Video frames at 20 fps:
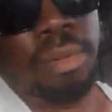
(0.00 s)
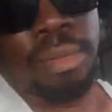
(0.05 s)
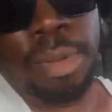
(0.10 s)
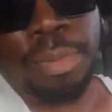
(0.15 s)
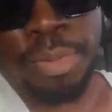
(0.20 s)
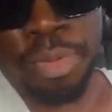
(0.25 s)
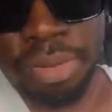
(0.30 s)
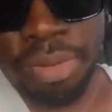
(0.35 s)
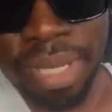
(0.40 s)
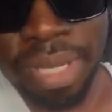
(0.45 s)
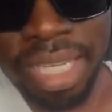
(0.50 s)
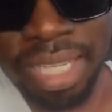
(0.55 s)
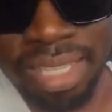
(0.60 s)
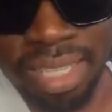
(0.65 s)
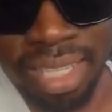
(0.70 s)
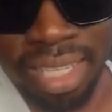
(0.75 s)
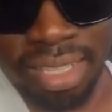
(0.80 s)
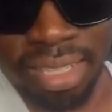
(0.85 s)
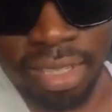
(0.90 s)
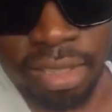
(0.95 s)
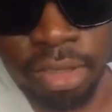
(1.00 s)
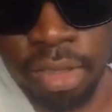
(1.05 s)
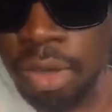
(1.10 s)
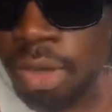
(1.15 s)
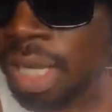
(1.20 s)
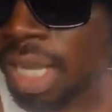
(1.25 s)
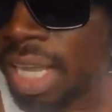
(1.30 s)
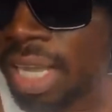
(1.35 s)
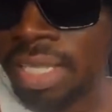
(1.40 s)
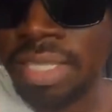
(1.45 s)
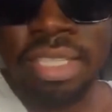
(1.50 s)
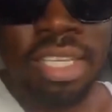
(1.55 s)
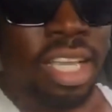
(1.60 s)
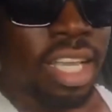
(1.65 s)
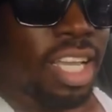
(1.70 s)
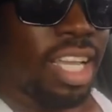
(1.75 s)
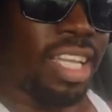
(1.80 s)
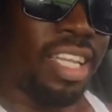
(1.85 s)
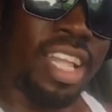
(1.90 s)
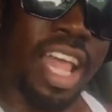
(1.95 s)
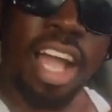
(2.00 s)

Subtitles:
premeditated now, because it not go